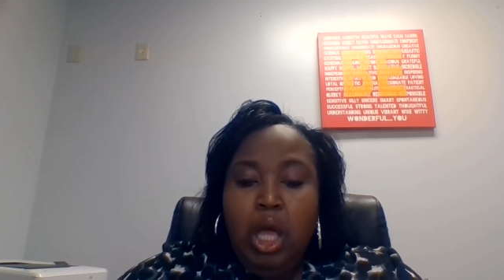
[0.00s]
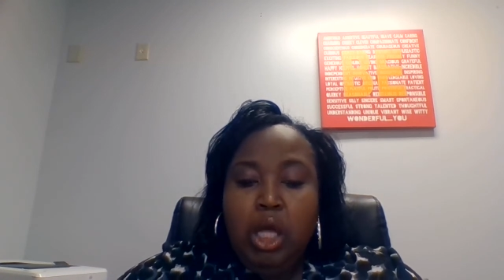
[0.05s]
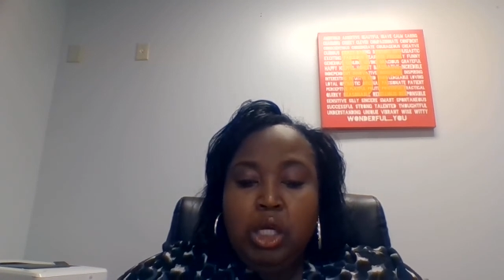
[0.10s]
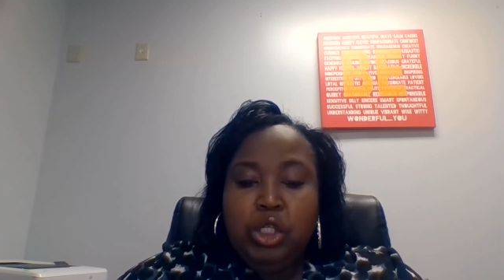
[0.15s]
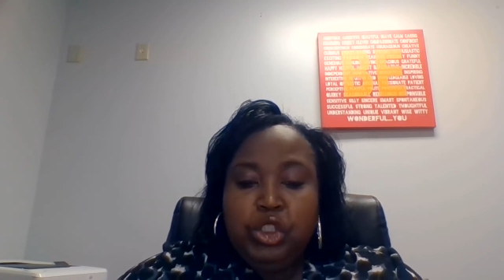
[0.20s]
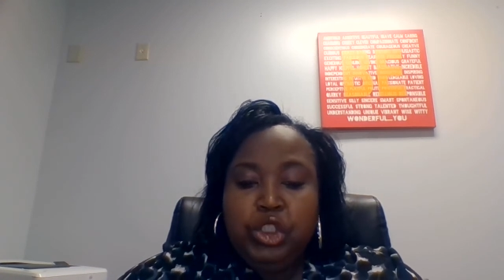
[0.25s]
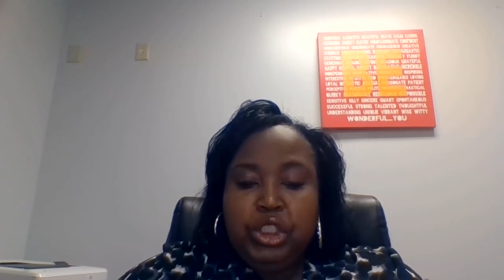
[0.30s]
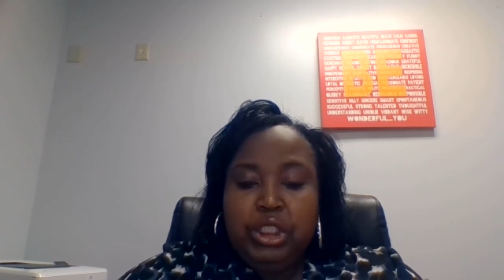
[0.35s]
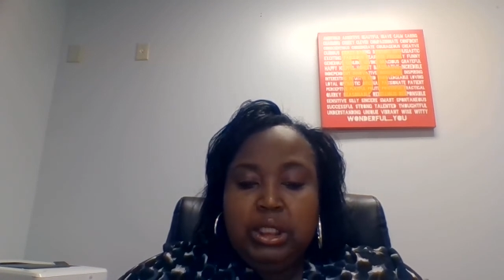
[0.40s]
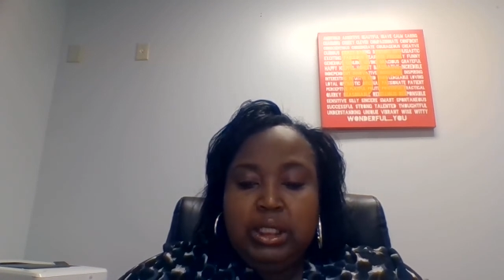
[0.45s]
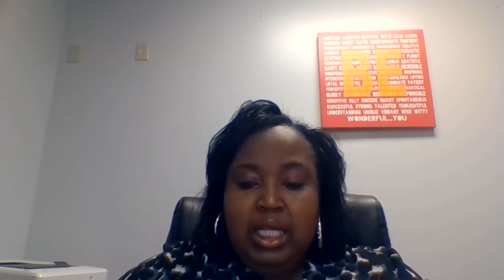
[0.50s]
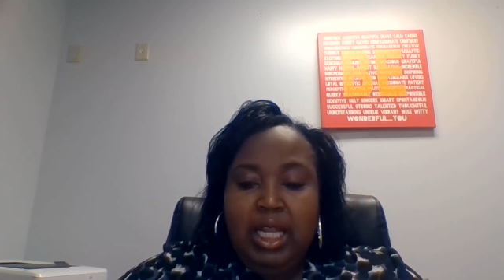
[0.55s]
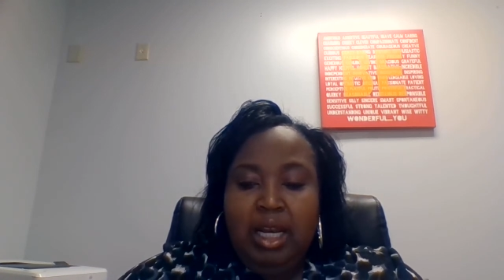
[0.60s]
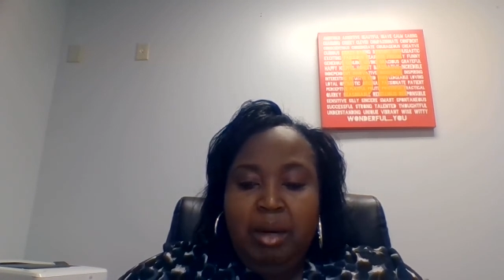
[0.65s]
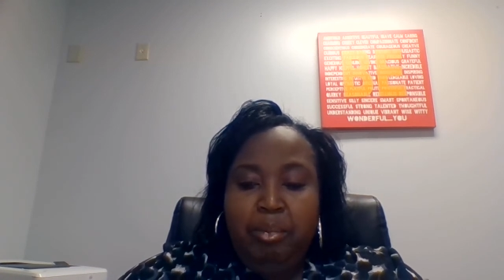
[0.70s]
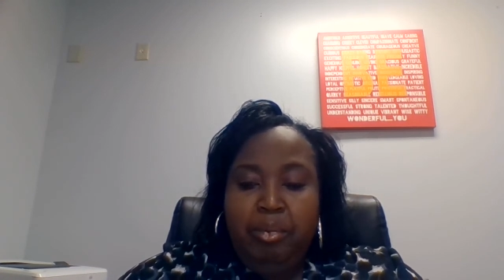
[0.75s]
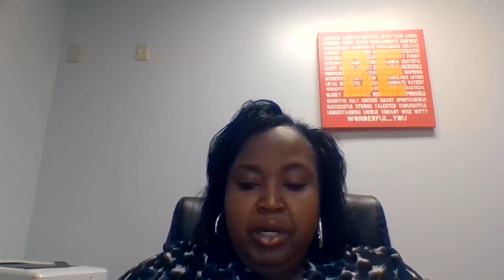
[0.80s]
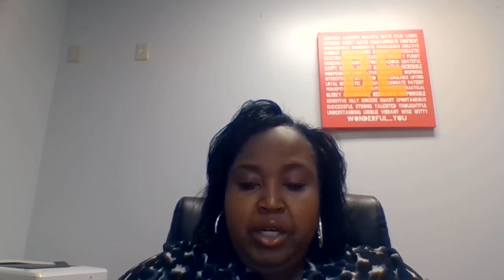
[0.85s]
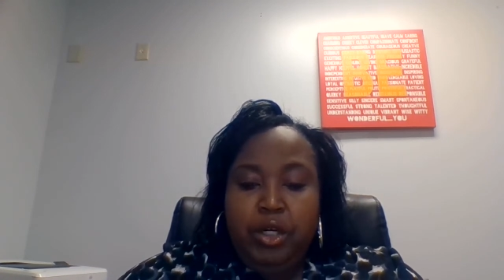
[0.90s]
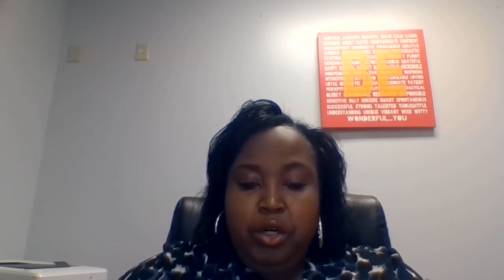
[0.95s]
She
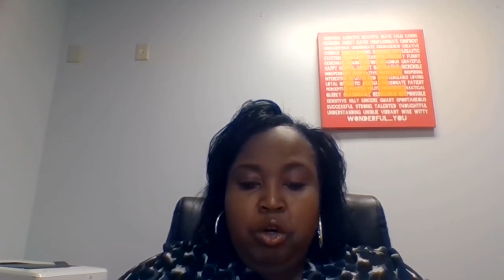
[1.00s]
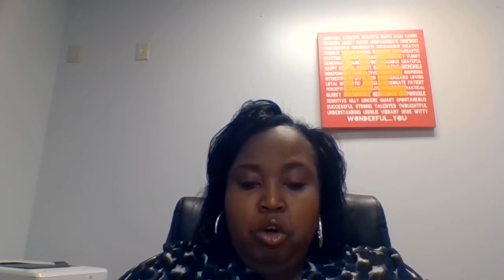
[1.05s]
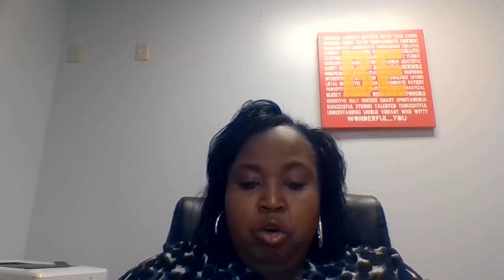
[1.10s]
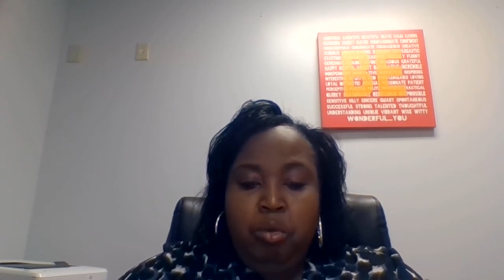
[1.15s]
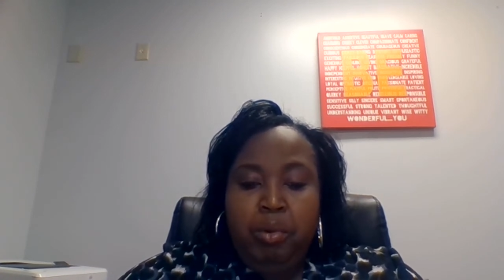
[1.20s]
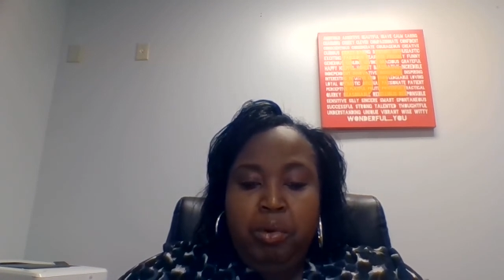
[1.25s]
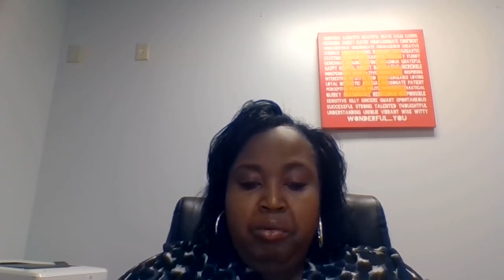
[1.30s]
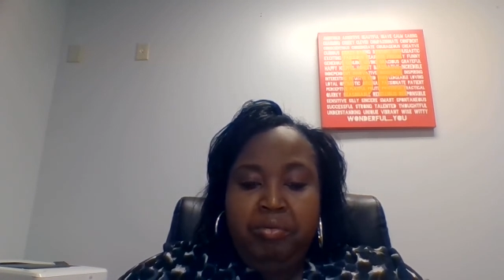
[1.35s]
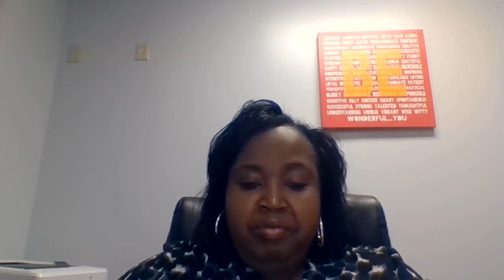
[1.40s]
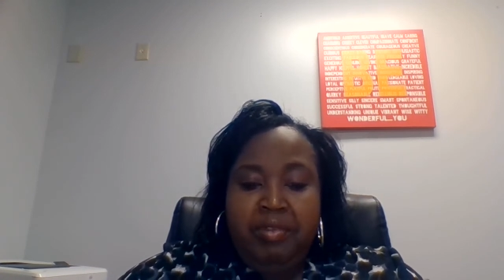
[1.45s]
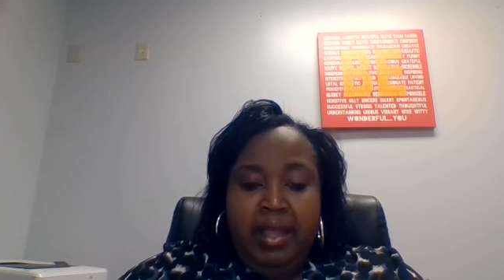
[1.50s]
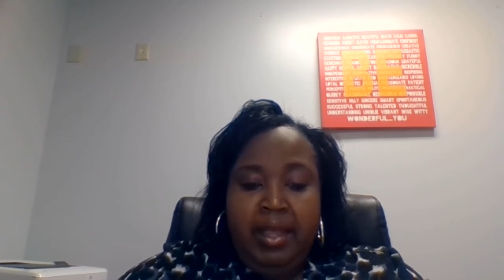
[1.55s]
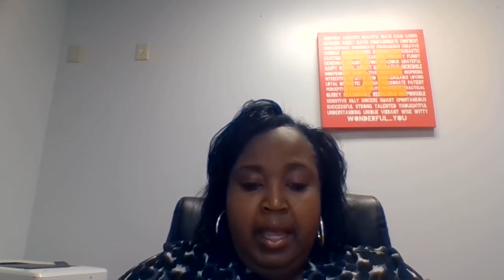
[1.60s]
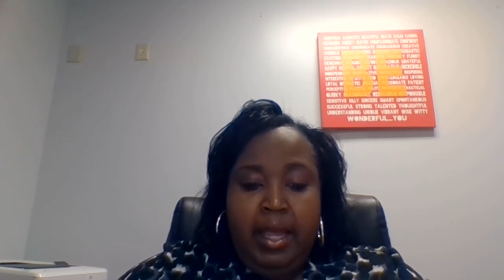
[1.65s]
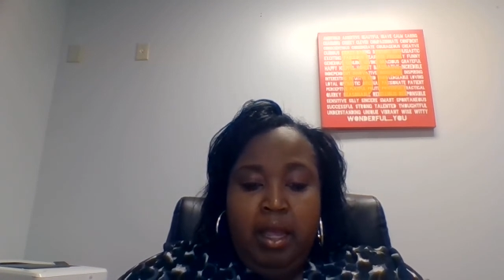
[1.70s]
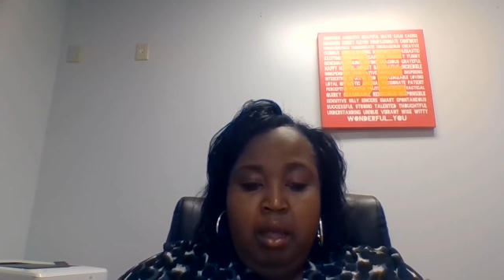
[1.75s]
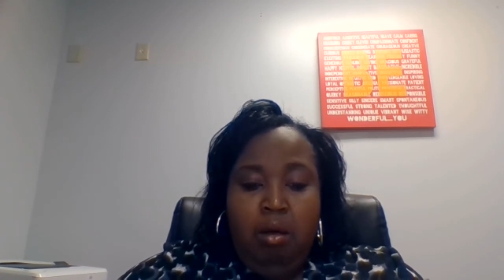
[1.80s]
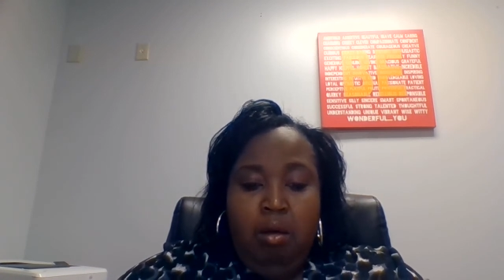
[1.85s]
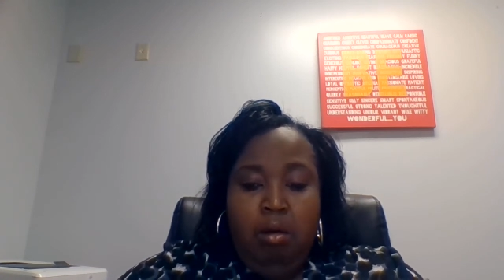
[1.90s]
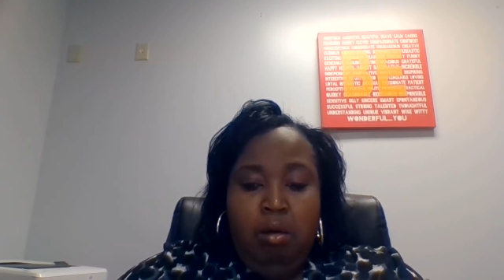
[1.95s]
celebrated her
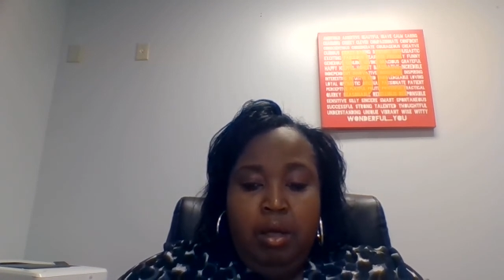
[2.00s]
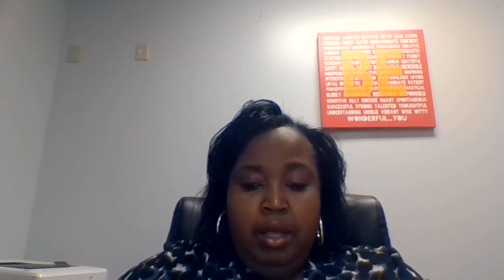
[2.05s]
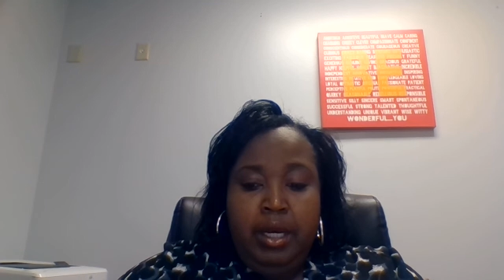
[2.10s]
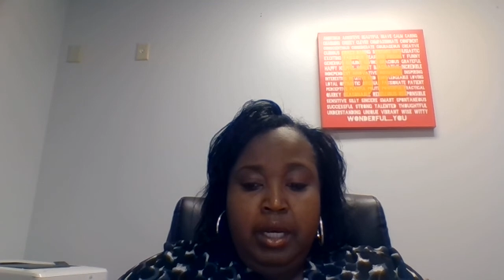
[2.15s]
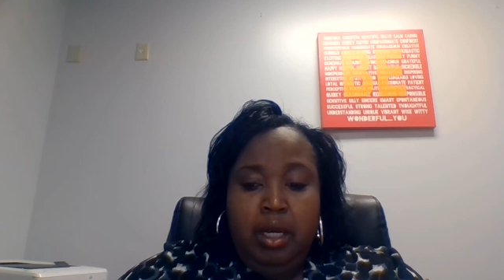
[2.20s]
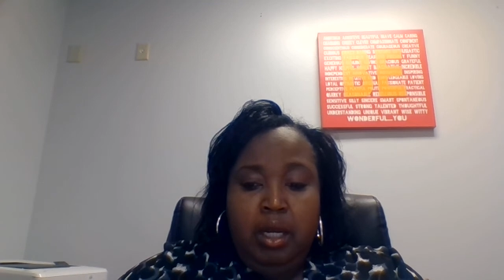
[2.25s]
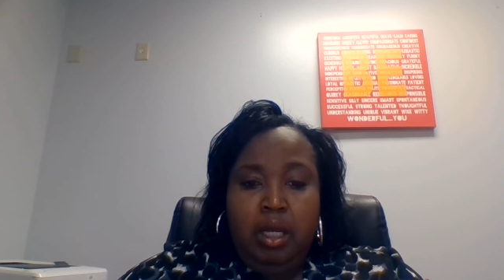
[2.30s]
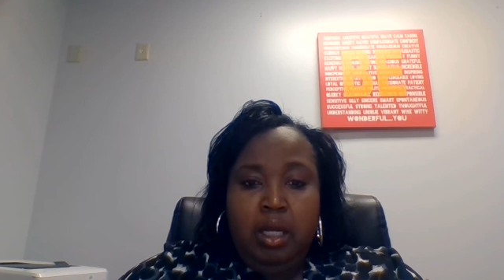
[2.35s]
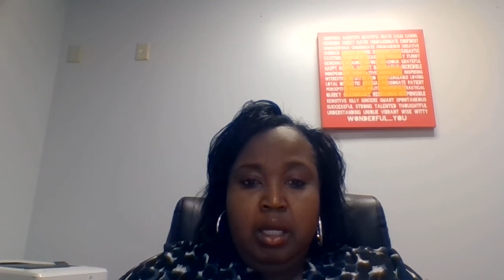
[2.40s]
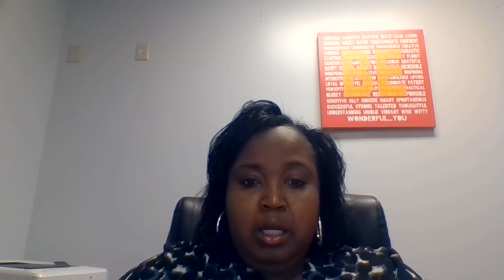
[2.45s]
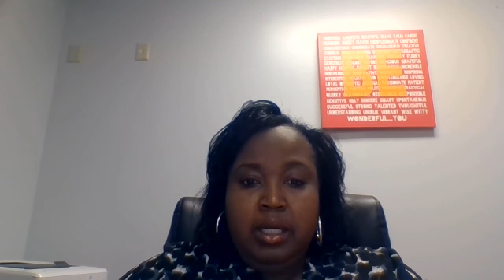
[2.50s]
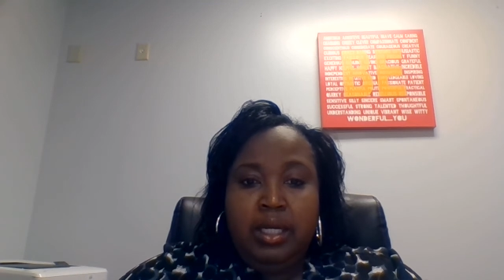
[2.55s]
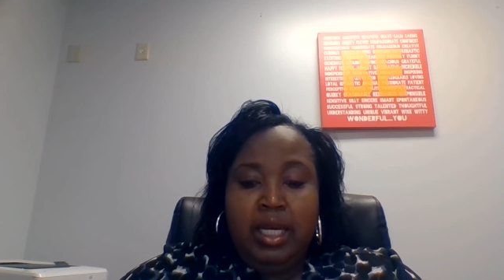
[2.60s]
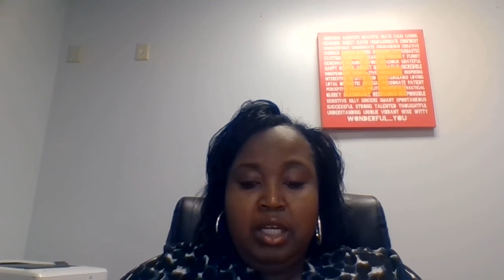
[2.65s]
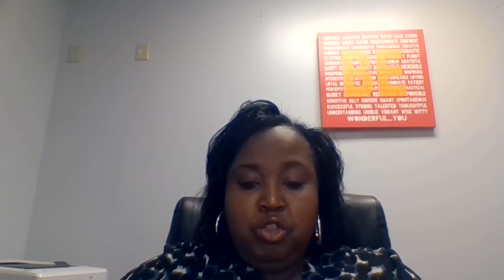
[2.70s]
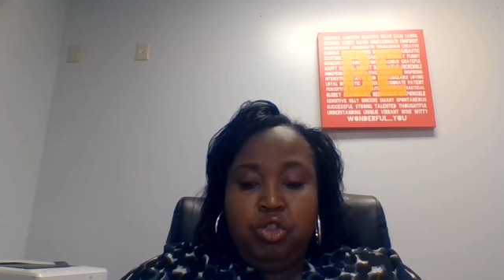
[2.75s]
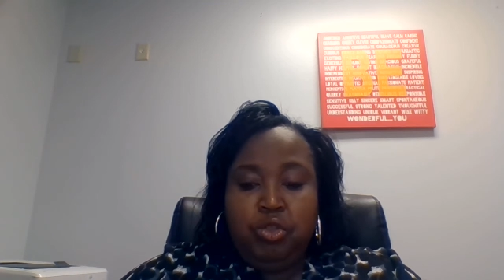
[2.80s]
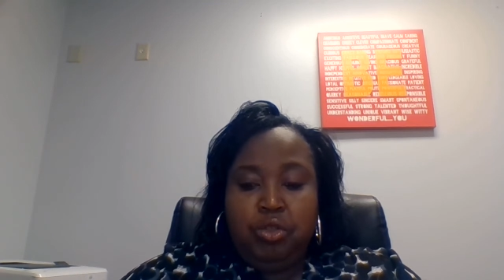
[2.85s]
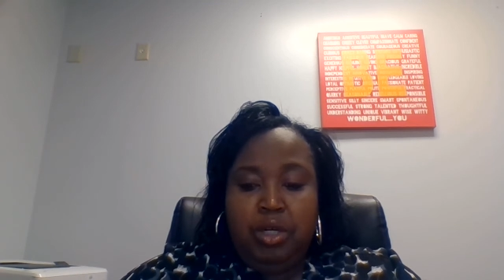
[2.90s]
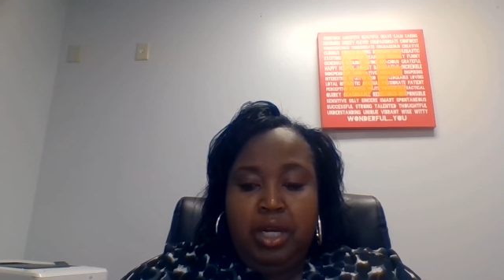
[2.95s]
birthday on
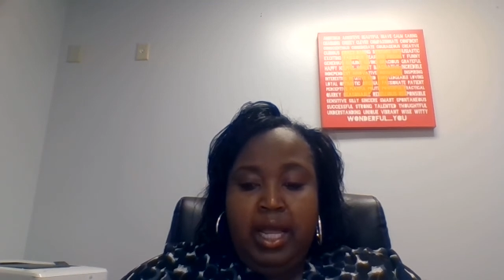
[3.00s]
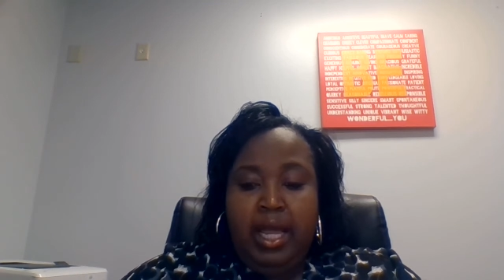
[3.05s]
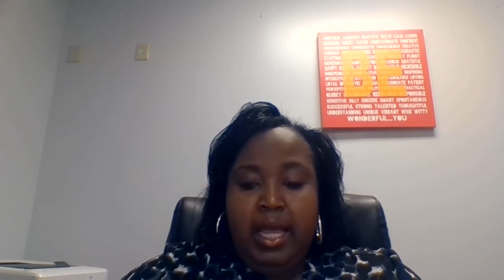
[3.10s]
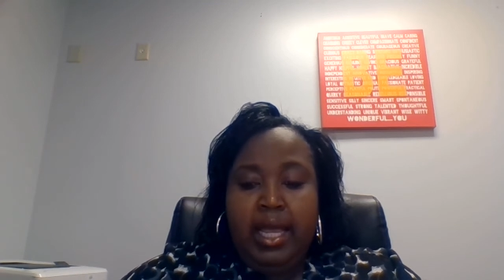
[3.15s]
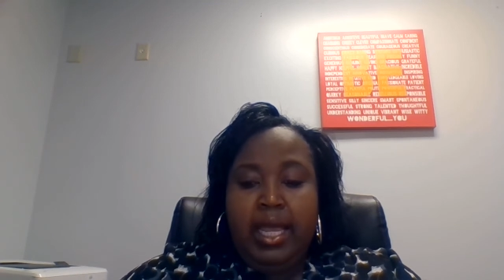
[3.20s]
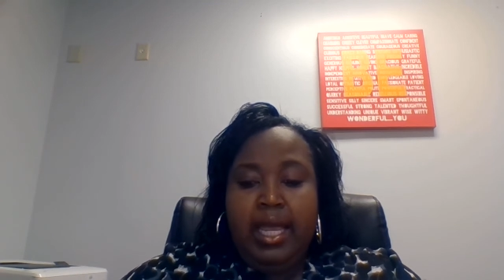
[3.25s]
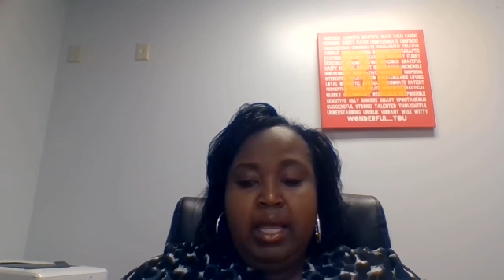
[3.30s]
yesterday,